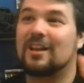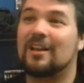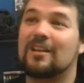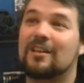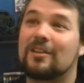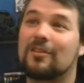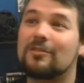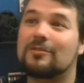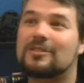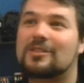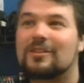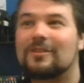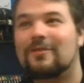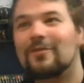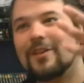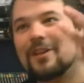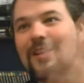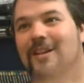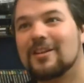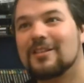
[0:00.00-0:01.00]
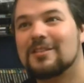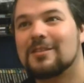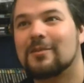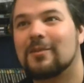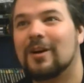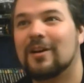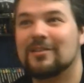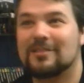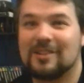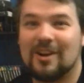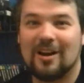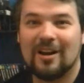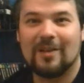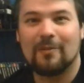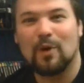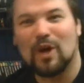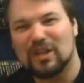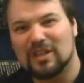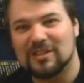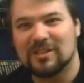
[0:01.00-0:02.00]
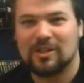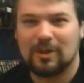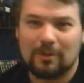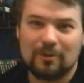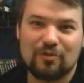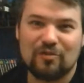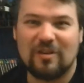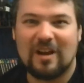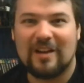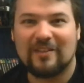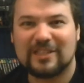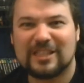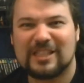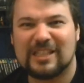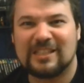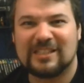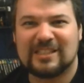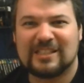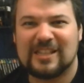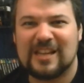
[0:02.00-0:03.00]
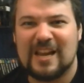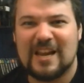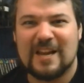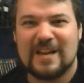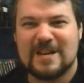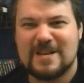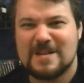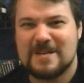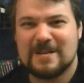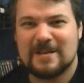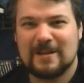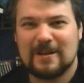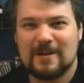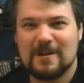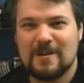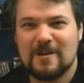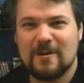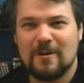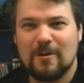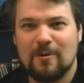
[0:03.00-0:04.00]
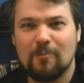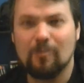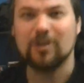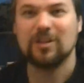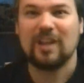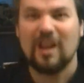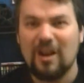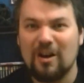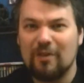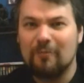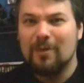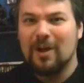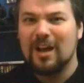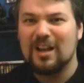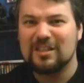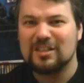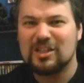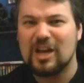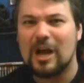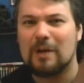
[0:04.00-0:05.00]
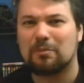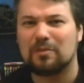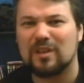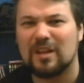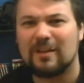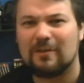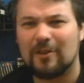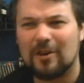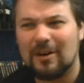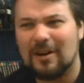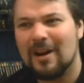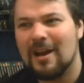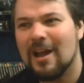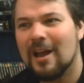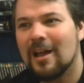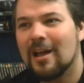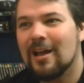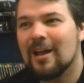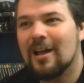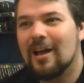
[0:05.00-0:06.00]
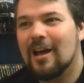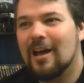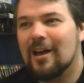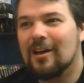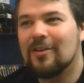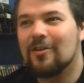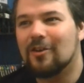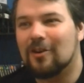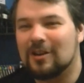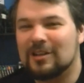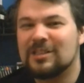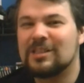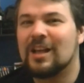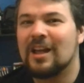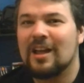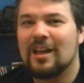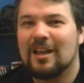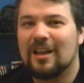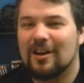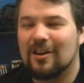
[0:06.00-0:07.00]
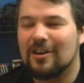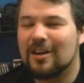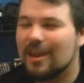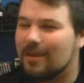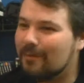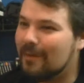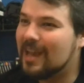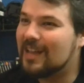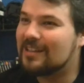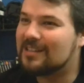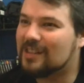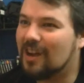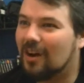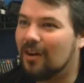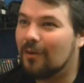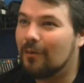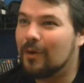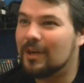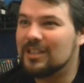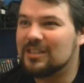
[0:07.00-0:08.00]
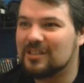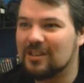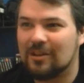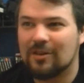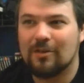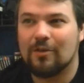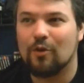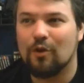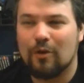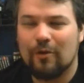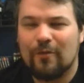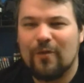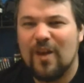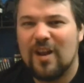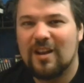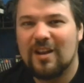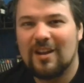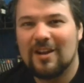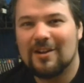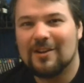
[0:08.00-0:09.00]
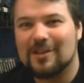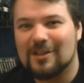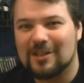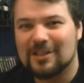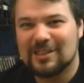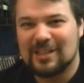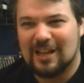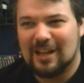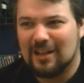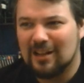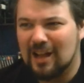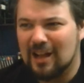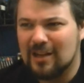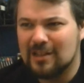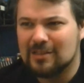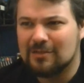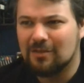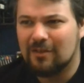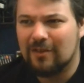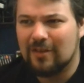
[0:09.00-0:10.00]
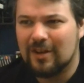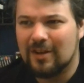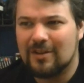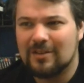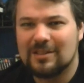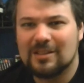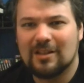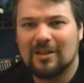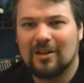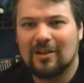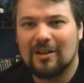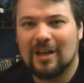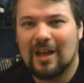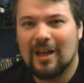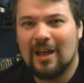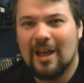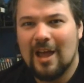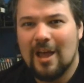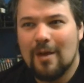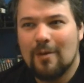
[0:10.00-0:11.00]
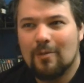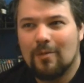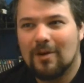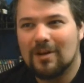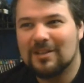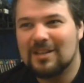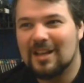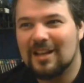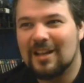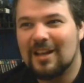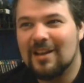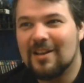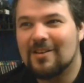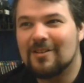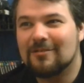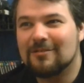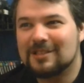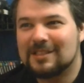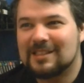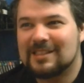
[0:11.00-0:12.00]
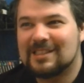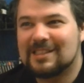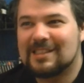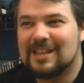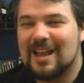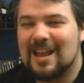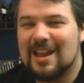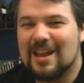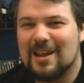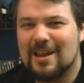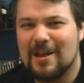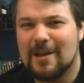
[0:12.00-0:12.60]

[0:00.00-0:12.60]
YouTube videos about talking about the TurboGrafx 16. What the hell am I? chopped liver? Of course, Oh, know, he made a bunch of cool videos and like his reviews and all that. But then he goes to say,